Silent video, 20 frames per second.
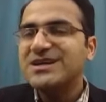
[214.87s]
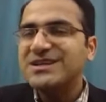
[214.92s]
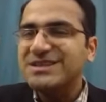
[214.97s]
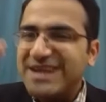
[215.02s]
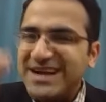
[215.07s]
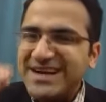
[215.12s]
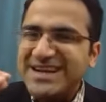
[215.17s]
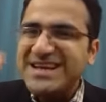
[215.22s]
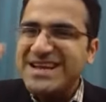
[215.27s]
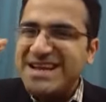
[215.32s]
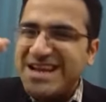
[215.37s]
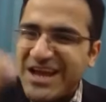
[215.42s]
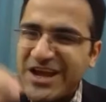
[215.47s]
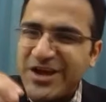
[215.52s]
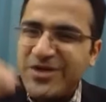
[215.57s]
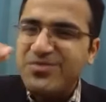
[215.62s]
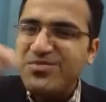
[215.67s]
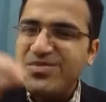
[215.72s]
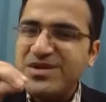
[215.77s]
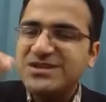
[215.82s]
that
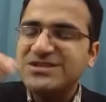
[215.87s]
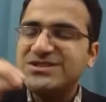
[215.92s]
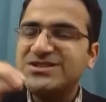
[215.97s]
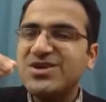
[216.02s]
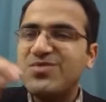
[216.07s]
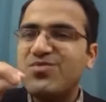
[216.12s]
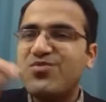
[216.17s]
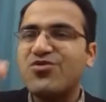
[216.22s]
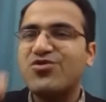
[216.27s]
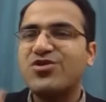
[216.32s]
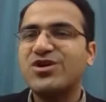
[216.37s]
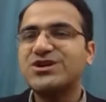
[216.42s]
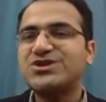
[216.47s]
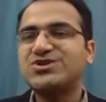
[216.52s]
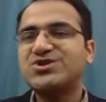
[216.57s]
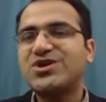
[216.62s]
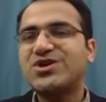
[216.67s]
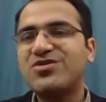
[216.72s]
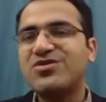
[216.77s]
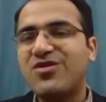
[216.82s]
inhibits the
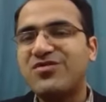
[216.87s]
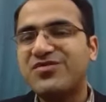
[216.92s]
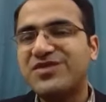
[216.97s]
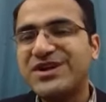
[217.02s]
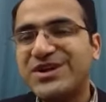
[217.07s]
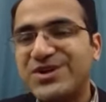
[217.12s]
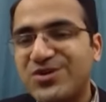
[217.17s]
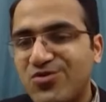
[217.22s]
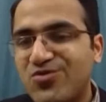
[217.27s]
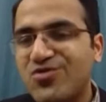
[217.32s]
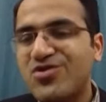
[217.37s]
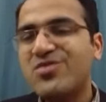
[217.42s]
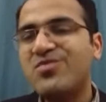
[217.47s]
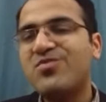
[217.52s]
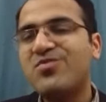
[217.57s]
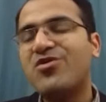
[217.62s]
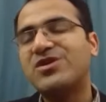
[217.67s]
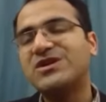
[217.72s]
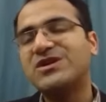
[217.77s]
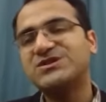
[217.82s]
production of
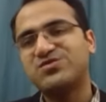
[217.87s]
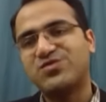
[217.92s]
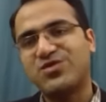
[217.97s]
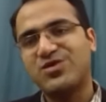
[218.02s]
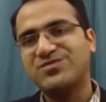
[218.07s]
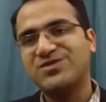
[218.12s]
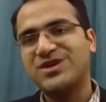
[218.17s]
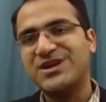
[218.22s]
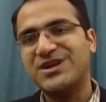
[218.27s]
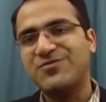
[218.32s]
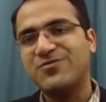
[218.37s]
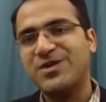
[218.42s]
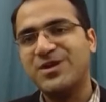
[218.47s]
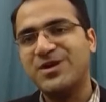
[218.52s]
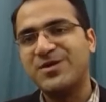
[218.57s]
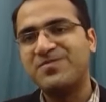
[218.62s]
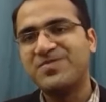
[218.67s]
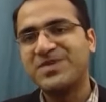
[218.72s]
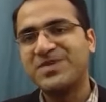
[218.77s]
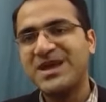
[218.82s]
ketone bodies from the liver.